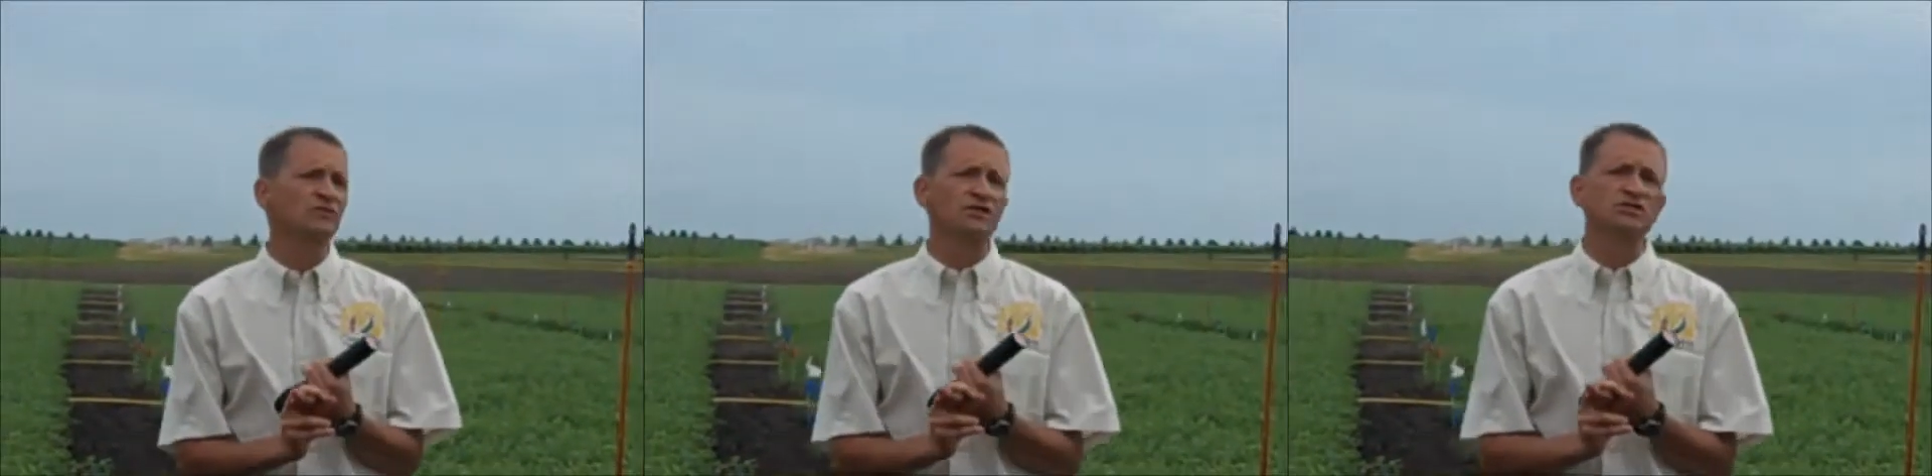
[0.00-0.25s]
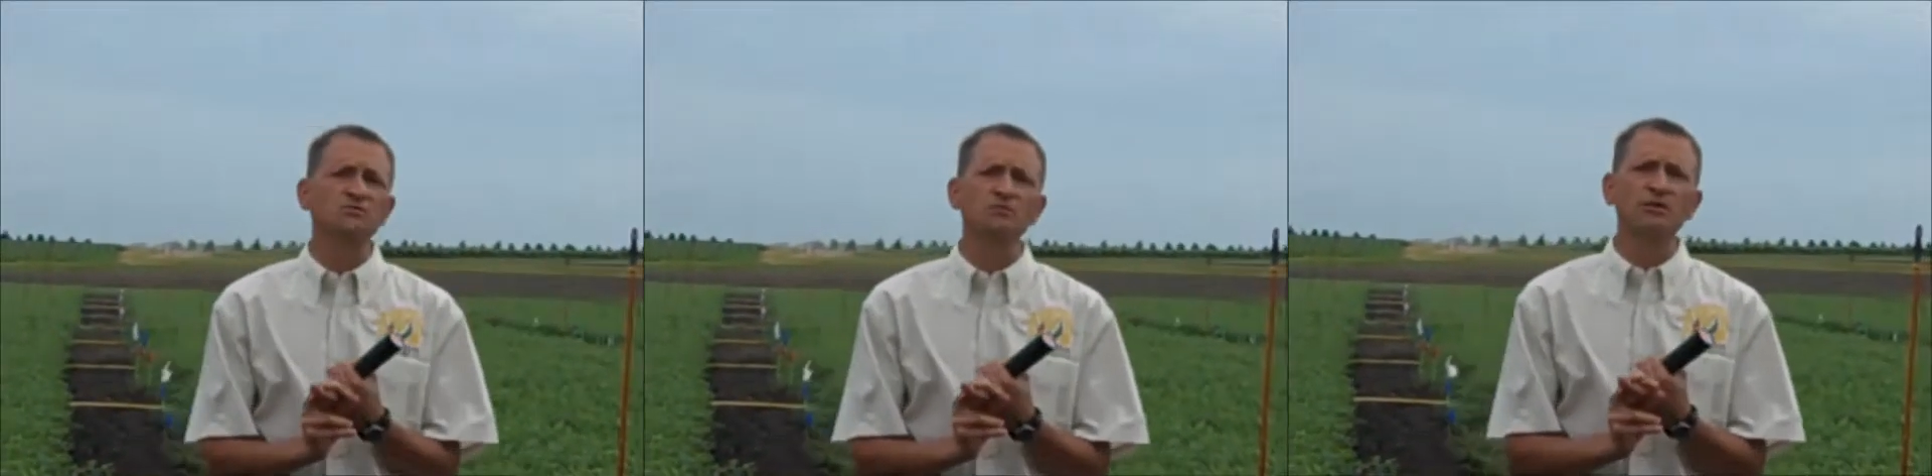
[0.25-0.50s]
that
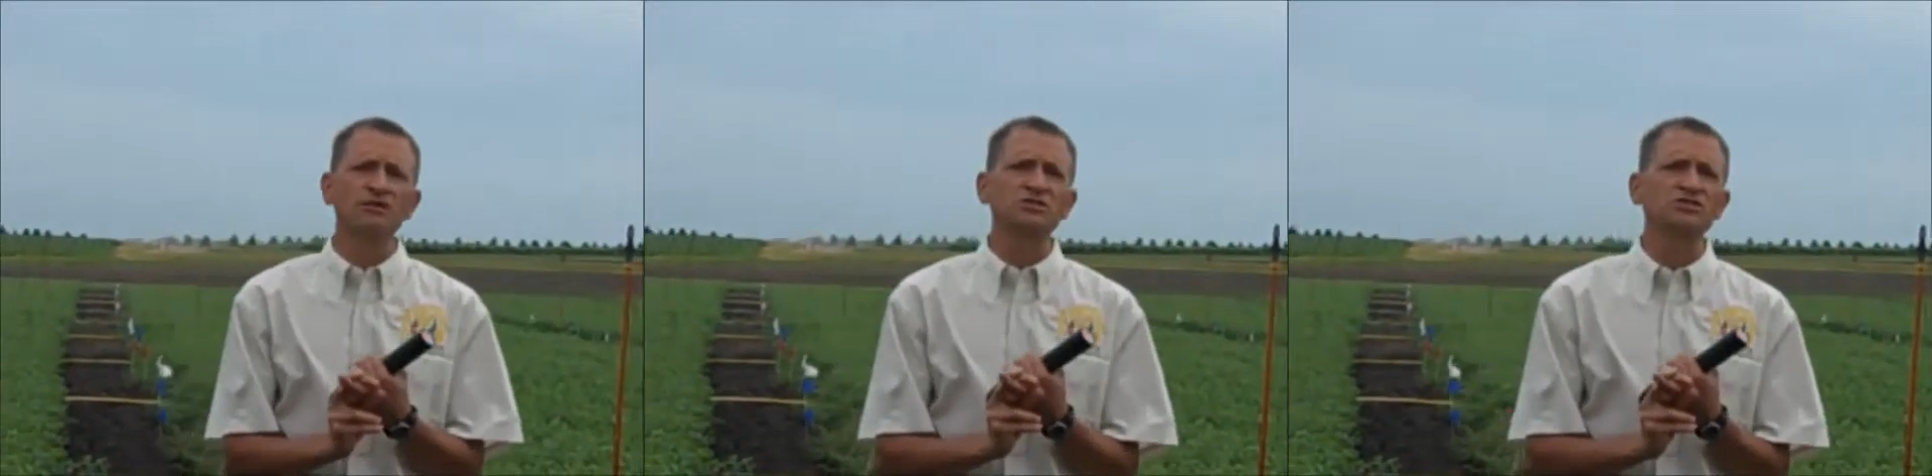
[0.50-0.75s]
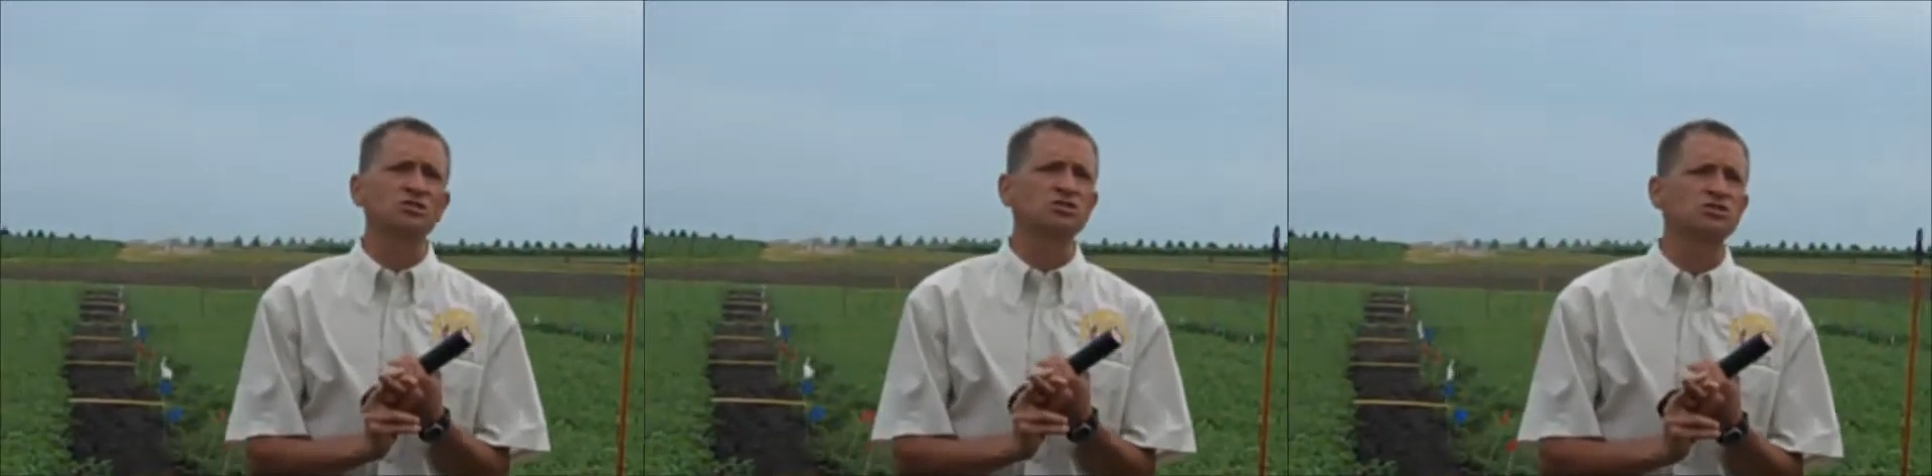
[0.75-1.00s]
should be
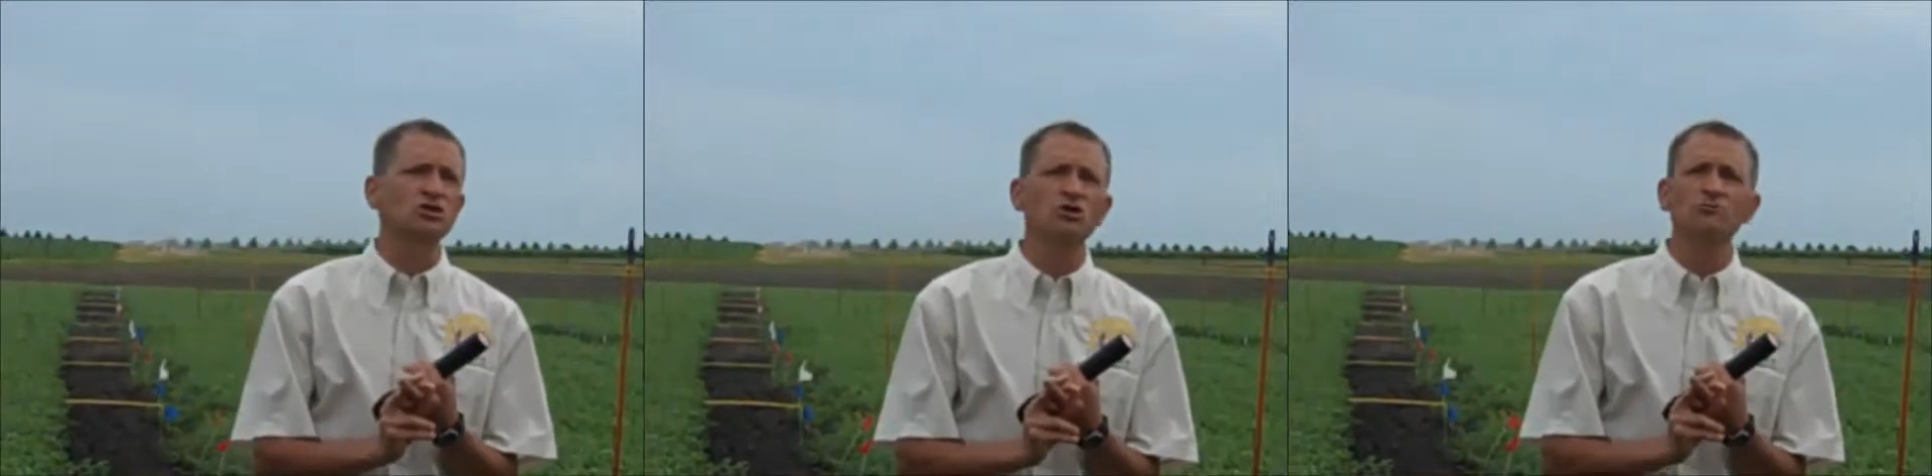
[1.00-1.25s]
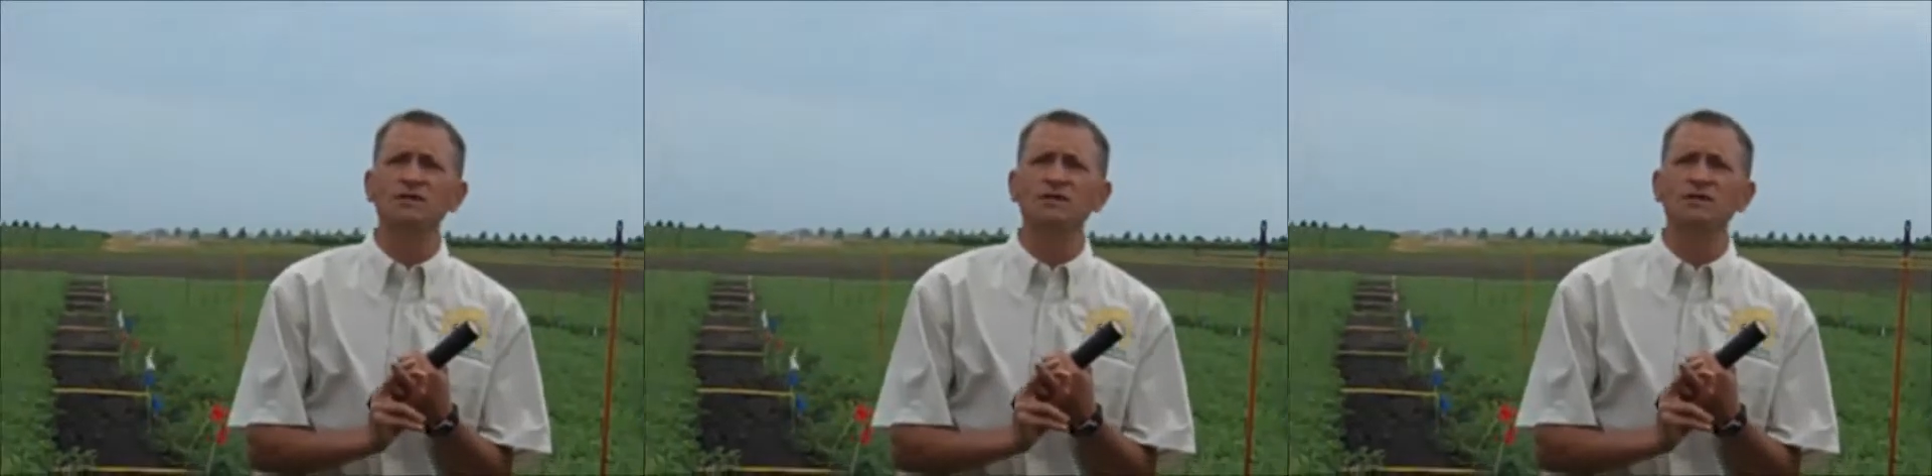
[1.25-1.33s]
registered soon,